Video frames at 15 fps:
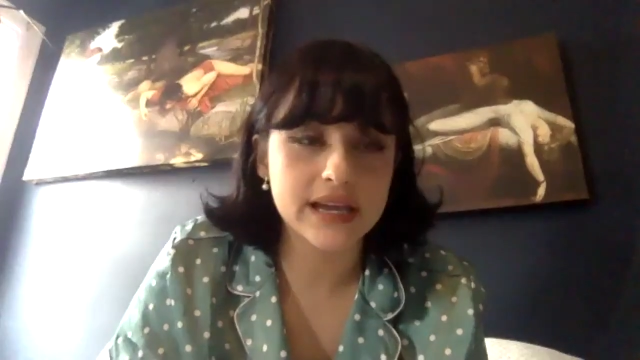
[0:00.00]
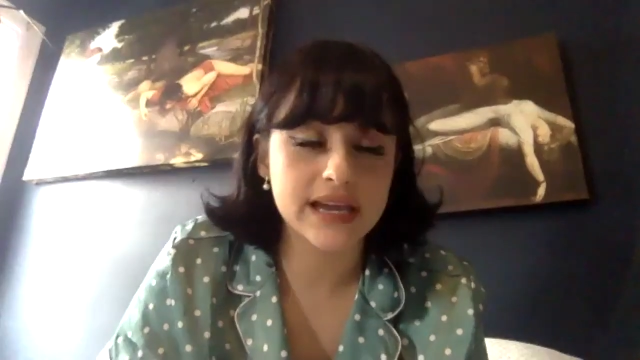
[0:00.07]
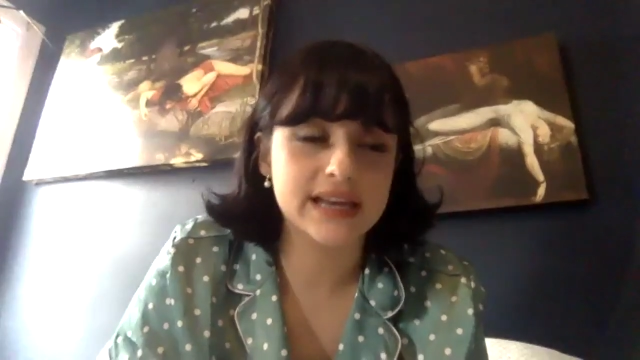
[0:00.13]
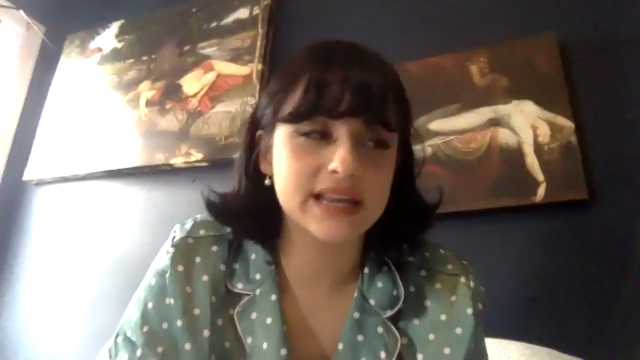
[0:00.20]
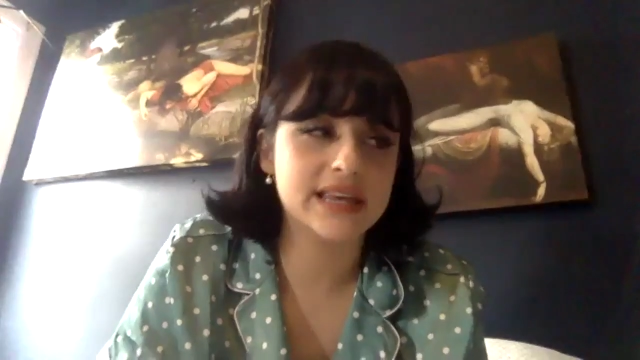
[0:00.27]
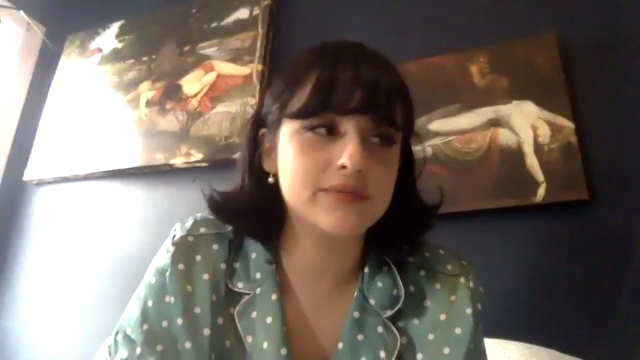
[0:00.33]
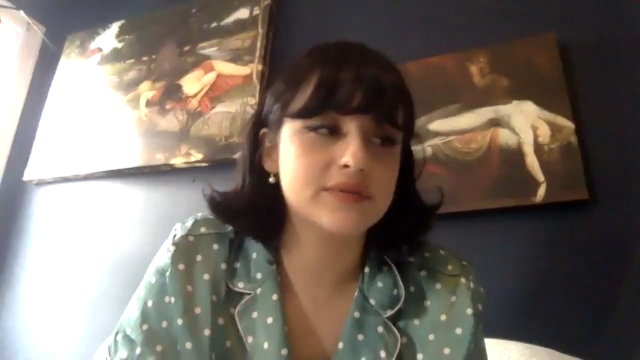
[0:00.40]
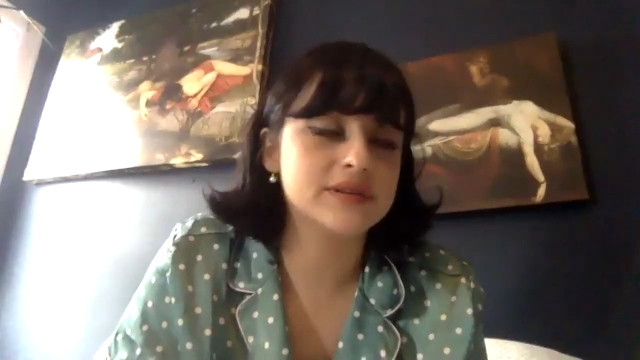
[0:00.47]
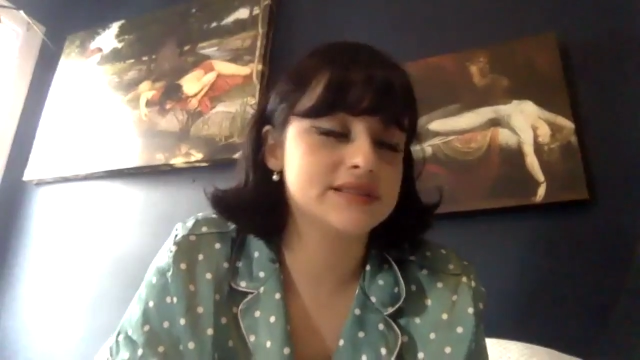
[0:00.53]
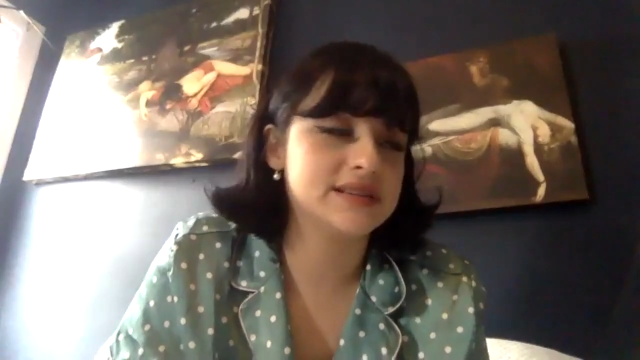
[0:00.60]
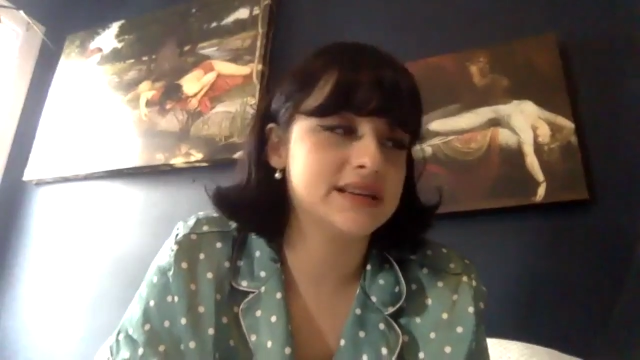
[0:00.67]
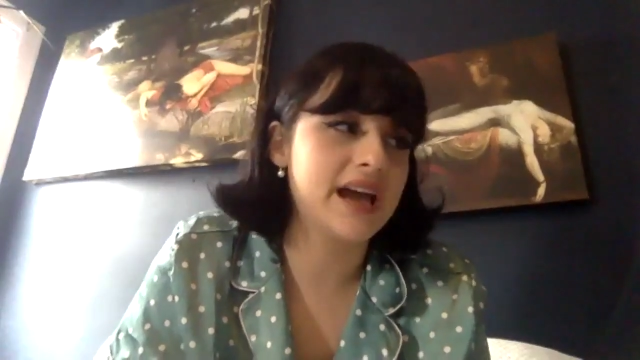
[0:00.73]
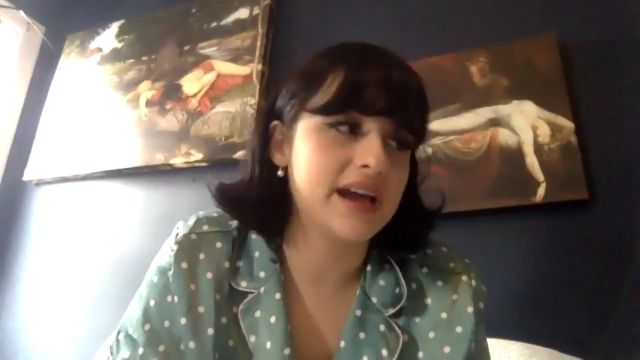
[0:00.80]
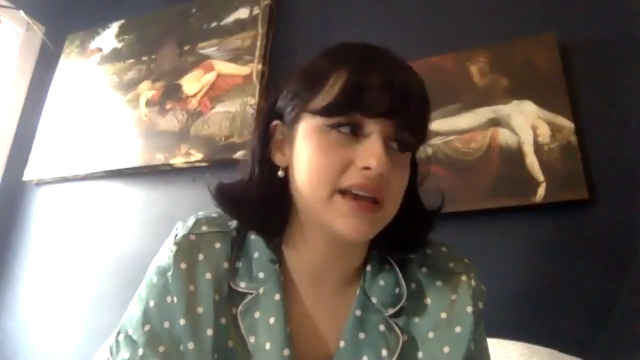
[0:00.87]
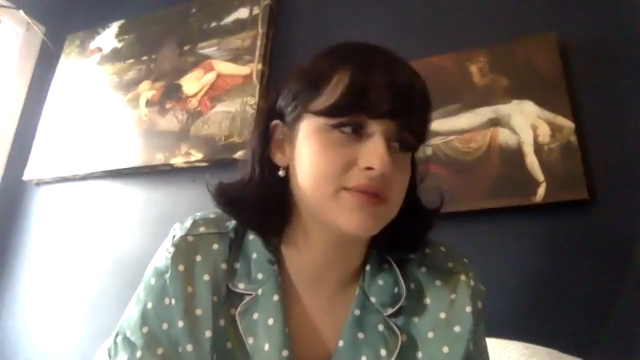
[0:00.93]
And he was
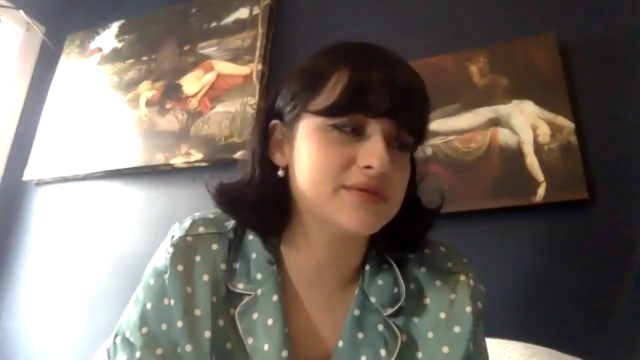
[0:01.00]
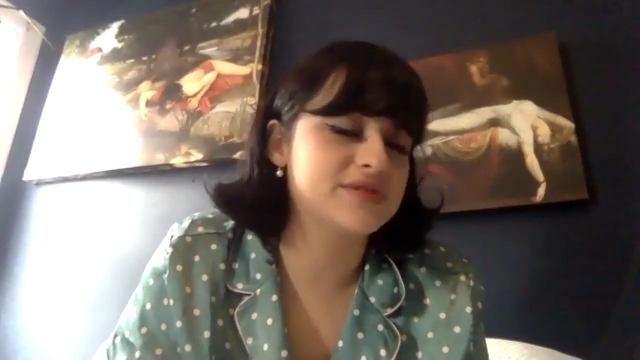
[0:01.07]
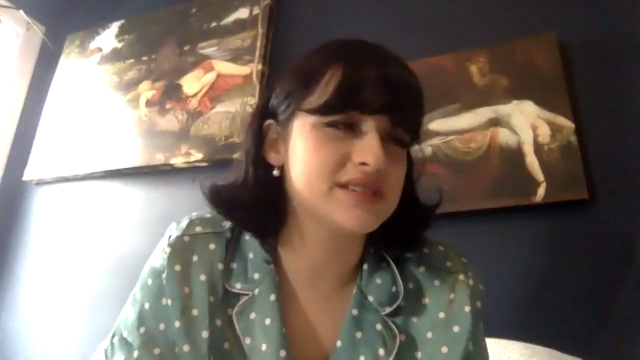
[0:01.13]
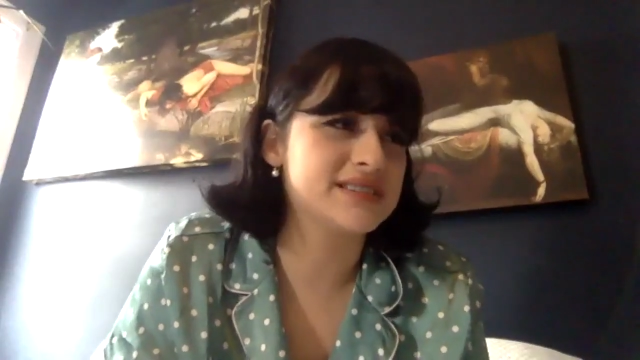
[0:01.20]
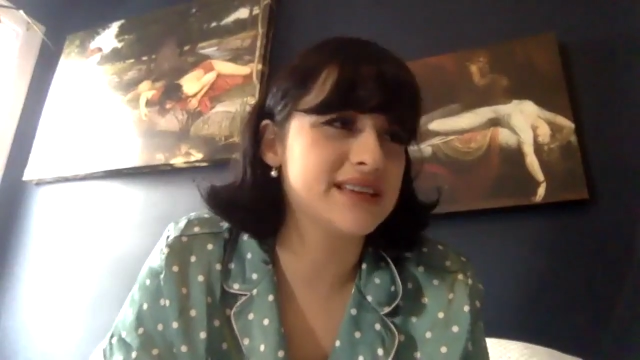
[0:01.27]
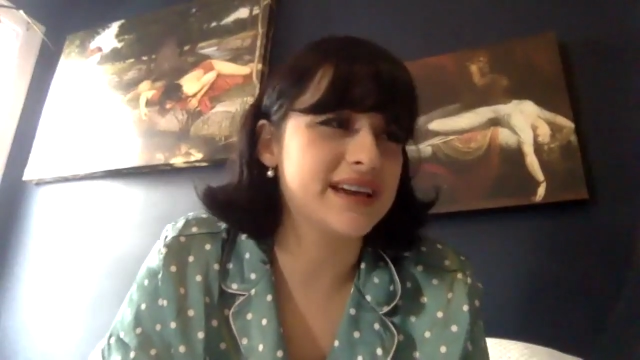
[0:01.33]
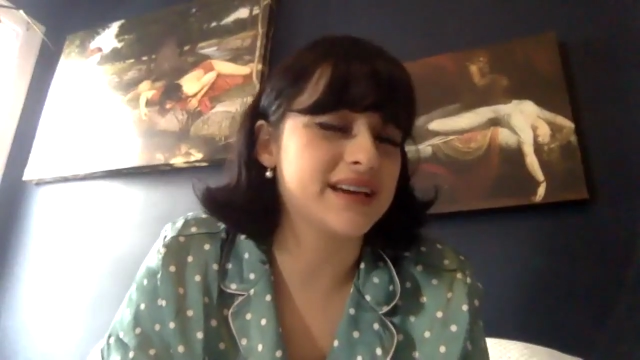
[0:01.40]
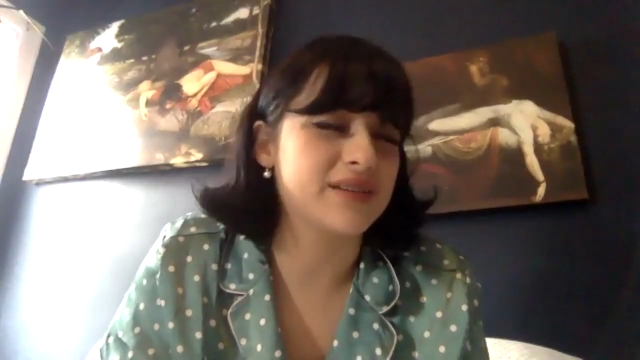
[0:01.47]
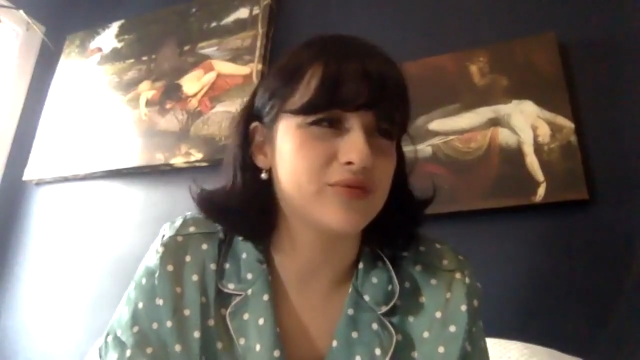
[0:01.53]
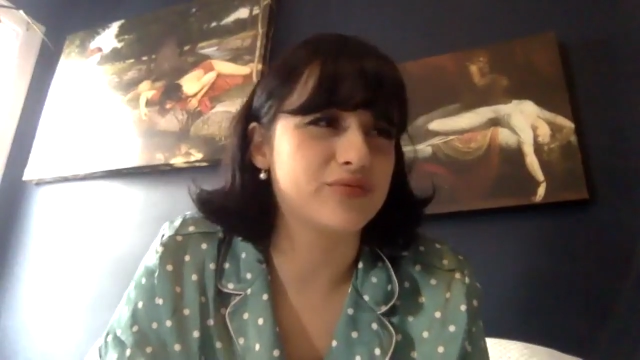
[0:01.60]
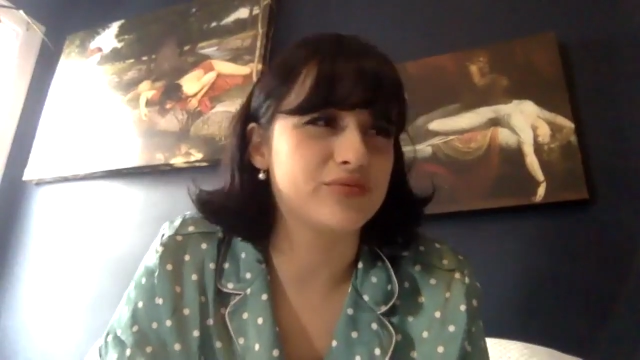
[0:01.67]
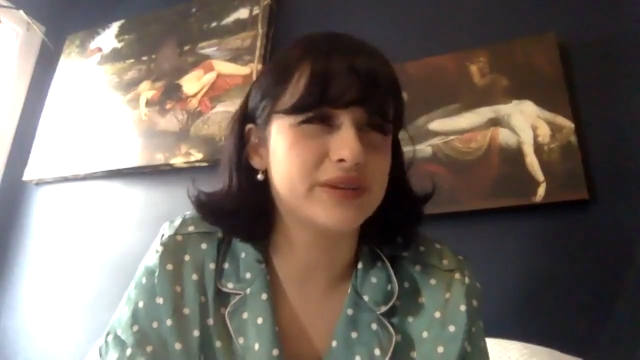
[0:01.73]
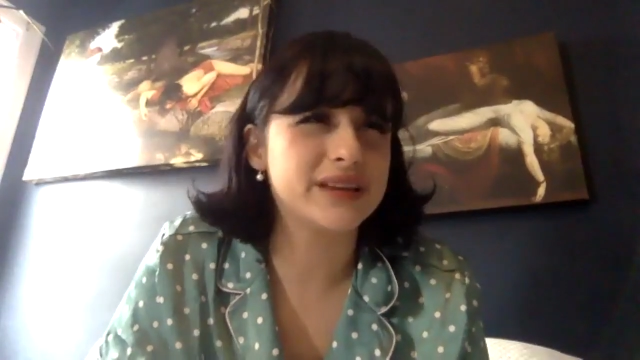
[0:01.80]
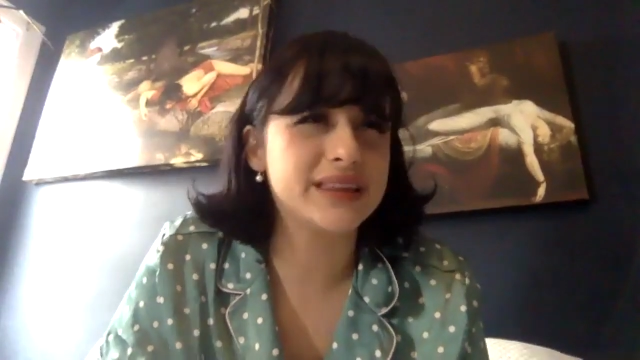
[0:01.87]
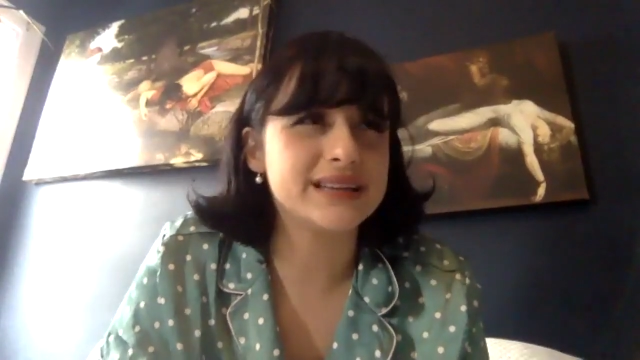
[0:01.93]
just like
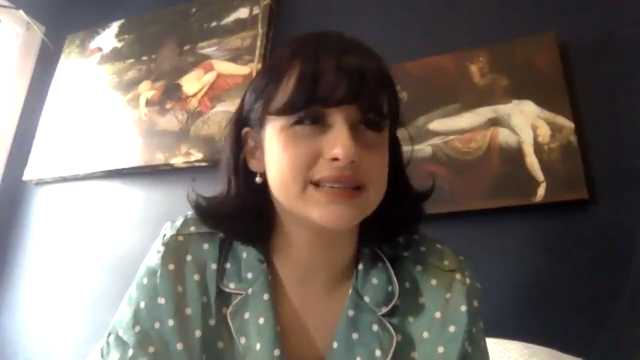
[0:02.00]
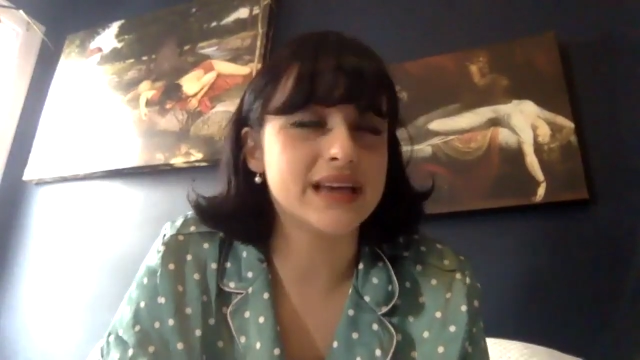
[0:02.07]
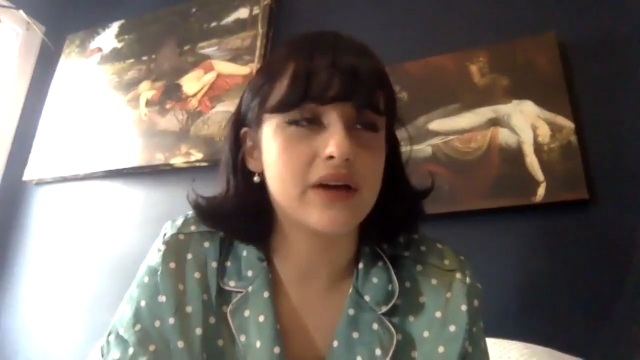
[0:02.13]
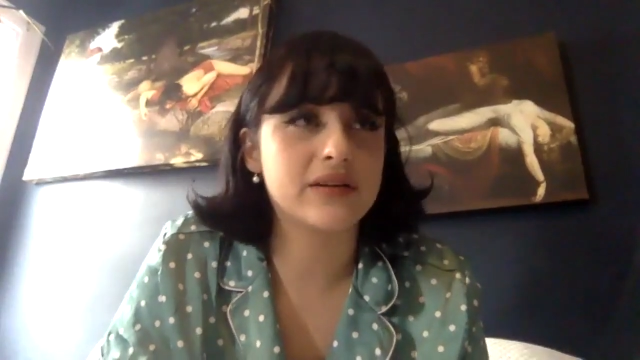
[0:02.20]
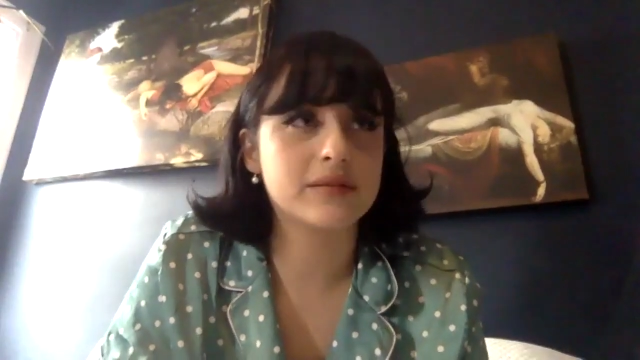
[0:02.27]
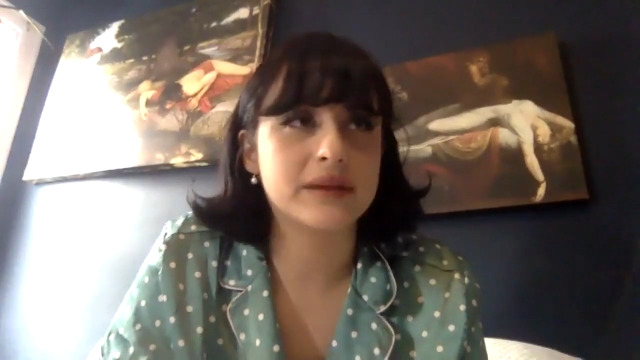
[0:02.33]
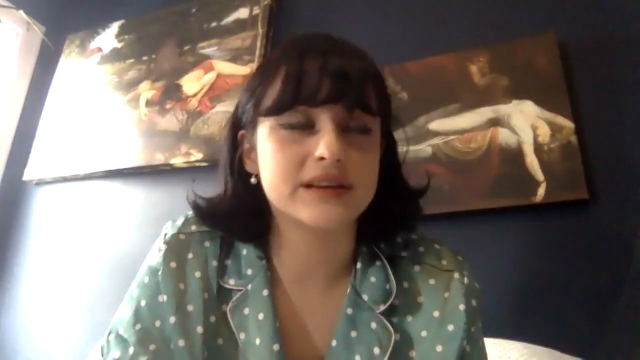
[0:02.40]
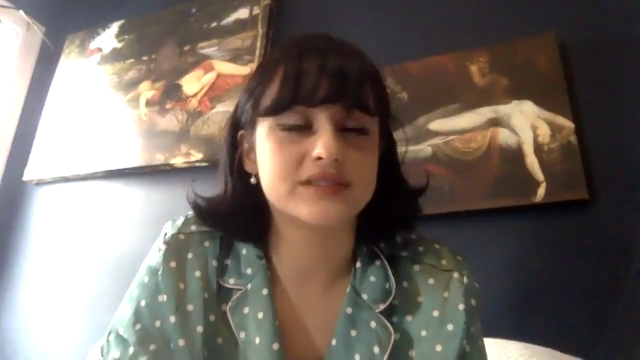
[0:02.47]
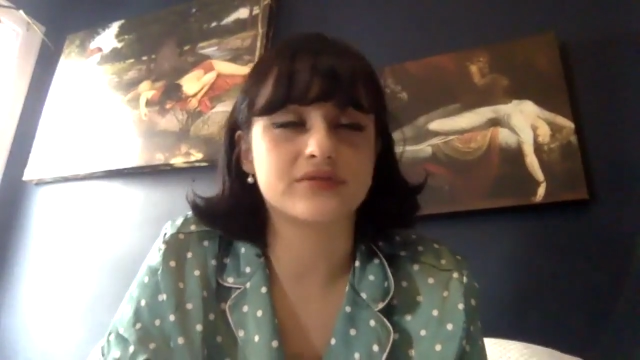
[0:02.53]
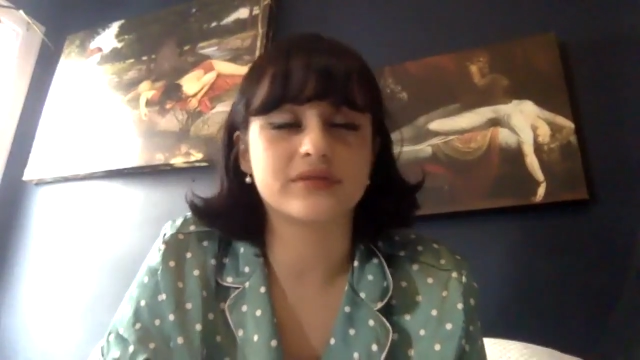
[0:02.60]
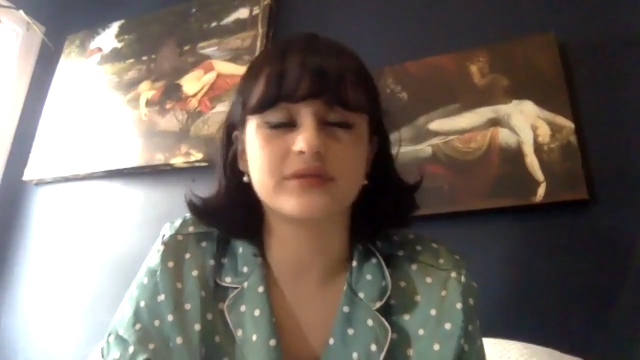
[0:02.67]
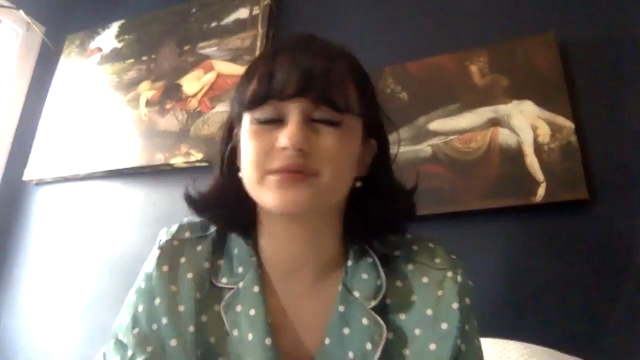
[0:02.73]
really doubting my story,